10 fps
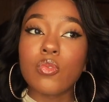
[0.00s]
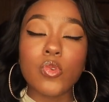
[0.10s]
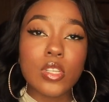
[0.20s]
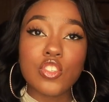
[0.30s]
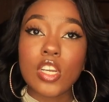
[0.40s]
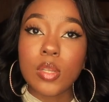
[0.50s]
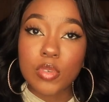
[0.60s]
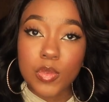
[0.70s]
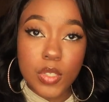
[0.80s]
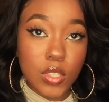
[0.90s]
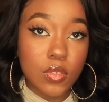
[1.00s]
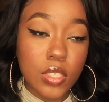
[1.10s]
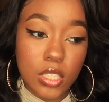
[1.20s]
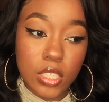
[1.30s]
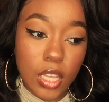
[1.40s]
really trying to push myself
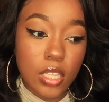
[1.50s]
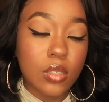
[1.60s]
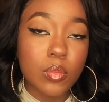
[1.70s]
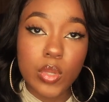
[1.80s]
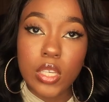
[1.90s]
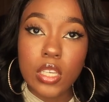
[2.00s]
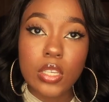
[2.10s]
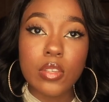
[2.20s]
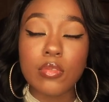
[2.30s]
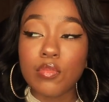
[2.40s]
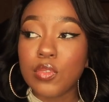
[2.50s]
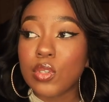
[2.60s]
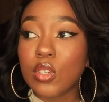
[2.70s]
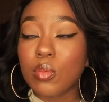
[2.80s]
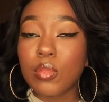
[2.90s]
to get out the bed and
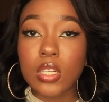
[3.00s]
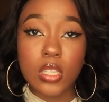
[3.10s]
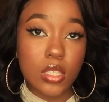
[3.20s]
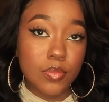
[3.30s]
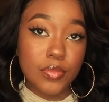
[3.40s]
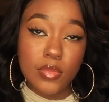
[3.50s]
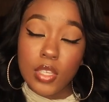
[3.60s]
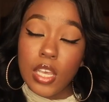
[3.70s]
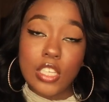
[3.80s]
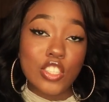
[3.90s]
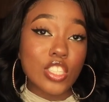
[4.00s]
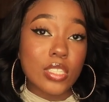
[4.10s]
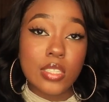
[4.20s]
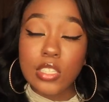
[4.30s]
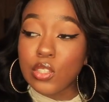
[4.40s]
film, but
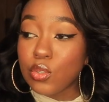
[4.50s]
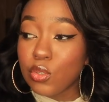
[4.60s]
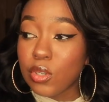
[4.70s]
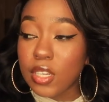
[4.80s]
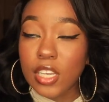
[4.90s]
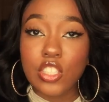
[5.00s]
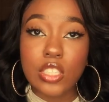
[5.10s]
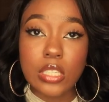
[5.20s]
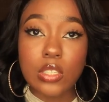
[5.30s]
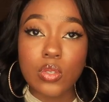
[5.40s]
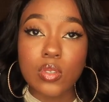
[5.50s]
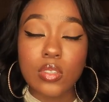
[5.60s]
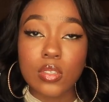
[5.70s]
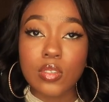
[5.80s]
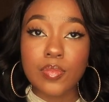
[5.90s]
just couldn't do it. Like I just couldn't do it.
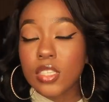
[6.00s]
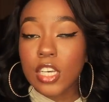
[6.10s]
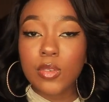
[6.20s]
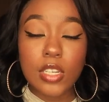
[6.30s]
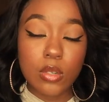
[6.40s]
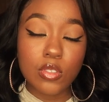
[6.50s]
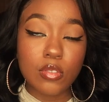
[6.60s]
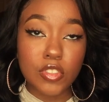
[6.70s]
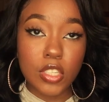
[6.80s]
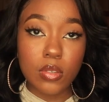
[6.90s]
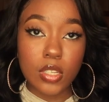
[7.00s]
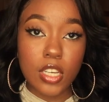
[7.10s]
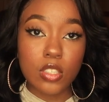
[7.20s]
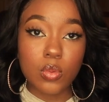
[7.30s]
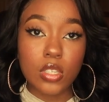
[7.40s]
So that's why there was no video
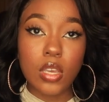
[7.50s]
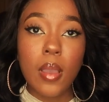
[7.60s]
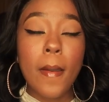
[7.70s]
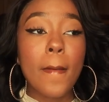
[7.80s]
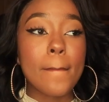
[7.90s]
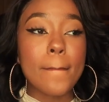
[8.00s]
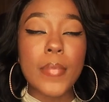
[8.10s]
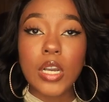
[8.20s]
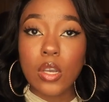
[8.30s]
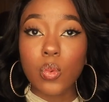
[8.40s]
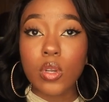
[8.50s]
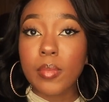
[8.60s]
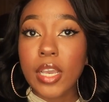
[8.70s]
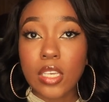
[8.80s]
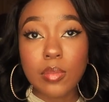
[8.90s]
last week, but we're
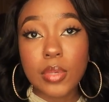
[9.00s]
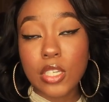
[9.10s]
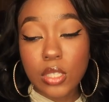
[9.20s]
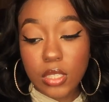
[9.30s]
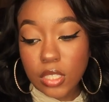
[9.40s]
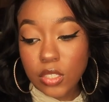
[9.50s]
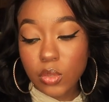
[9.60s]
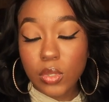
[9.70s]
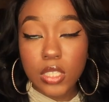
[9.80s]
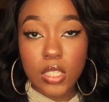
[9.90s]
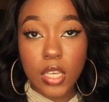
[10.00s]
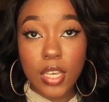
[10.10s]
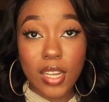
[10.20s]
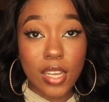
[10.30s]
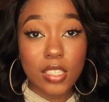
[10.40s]
back and better this week
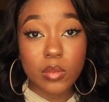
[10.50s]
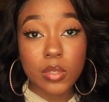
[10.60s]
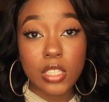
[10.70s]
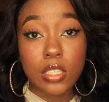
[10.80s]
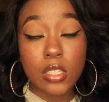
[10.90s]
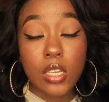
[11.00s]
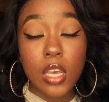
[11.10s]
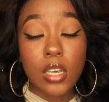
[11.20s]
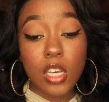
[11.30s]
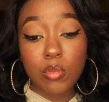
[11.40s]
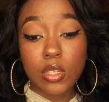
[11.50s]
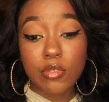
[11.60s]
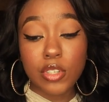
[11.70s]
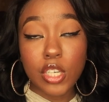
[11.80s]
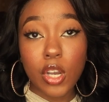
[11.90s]
and I got some heat coming
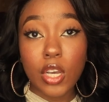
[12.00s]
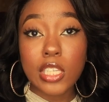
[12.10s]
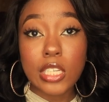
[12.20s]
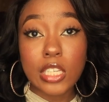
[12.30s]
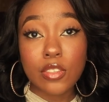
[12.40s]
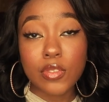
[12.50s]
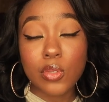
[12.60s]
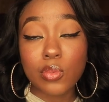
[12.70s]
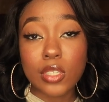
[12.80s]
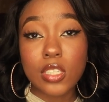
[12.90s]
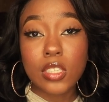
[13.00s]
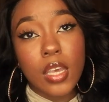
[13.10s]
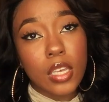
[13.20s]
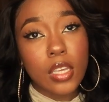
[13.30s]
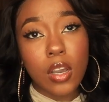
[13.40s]
up for y'all the next few weeks
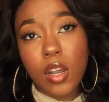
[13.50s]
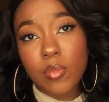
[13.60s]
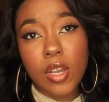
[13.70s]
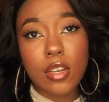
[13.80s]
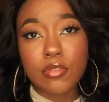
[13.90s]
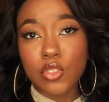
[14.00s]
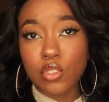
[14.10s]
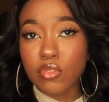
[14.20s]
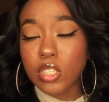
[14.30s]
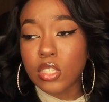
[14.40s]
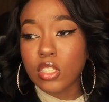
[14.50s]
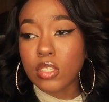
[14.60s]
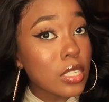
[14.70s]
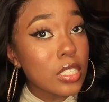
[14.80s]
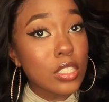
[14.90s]
and all my future videos
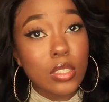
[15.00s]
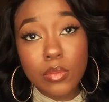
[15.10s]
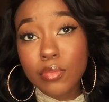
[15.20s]
because